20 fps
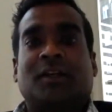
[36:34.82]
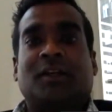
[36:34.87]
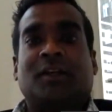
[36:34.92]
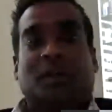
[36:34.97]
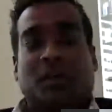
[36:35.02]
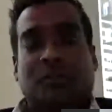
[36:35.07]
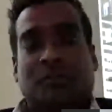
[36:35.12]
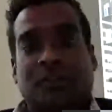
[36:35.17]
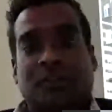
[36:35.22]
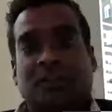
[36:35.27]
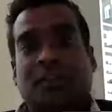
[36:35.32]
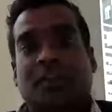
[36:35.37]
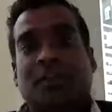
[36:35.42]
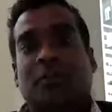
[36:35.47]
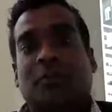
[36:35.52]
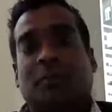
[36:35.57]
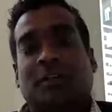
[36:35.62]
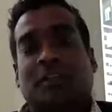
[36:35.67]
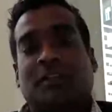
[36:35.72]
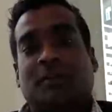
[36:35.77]
of the two,
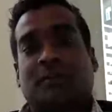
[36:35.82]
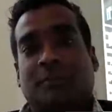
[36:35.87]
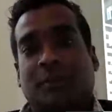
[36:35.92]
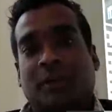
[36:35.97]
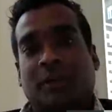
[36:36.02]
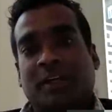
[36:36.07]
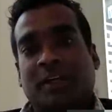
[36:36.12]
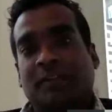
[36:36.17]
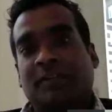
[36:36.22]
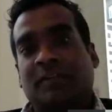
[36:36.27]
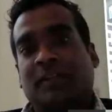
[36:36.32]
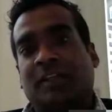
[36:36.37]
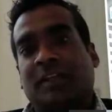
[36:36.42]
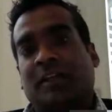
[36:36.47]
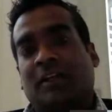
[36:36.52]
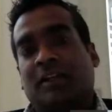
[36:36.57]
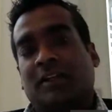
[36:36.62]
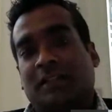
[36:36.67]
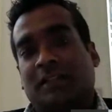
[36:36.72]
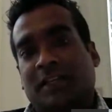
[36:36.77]
which brings the
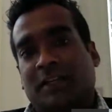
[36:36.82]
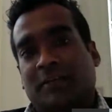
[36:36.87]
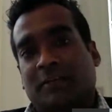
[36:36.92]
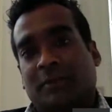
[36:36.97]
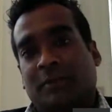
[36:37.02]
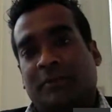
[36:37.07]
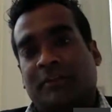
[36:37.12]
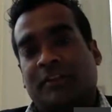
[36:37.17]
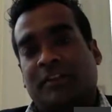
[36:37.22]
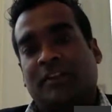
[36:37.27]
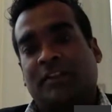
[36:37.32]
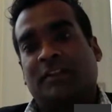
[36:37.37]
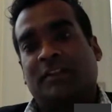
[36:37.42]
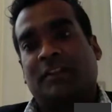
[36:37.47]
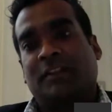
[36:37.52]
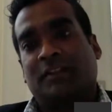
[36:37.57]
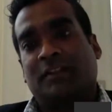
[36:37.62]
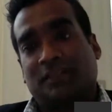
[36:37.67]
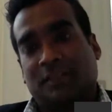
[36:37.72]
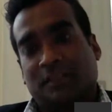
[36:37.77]
idea of
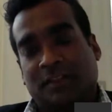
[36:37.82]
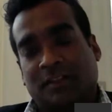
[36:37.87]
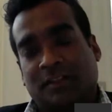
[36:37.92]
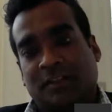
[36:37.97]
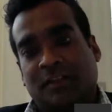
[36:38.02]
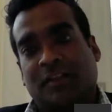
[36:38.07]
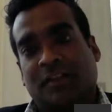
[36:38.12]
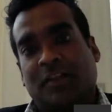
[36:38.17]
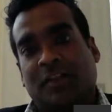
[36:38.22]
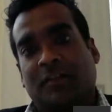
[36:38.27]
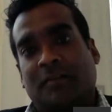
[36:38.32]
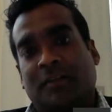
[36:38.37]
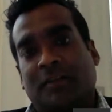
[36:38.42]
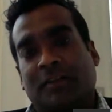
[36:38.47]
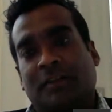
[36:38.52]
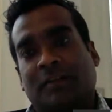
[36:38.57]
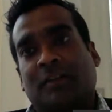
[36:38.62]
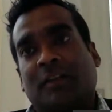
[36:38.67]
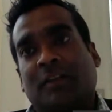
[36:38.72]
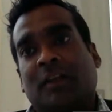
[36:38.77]
citizens and consumers
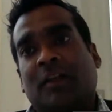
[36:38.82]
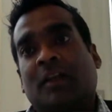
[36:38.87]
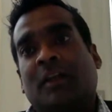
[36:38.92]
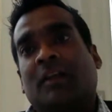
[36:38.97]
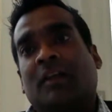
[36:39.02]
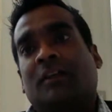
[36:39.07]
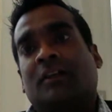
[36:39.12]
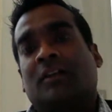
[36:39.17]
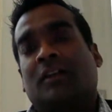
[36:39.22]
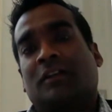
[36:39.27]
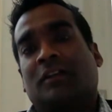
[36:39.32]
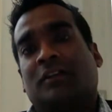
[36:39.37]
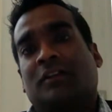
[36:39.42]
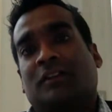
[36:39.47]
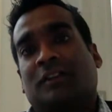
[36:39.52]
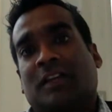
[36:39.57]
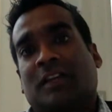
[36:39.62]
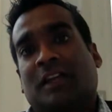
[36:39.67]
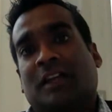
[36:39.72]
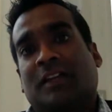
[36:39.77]
close
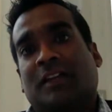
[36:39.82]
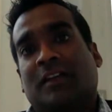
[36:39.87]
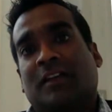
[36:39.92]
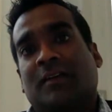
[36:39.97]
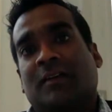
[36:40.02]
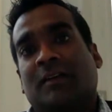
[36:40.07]
together.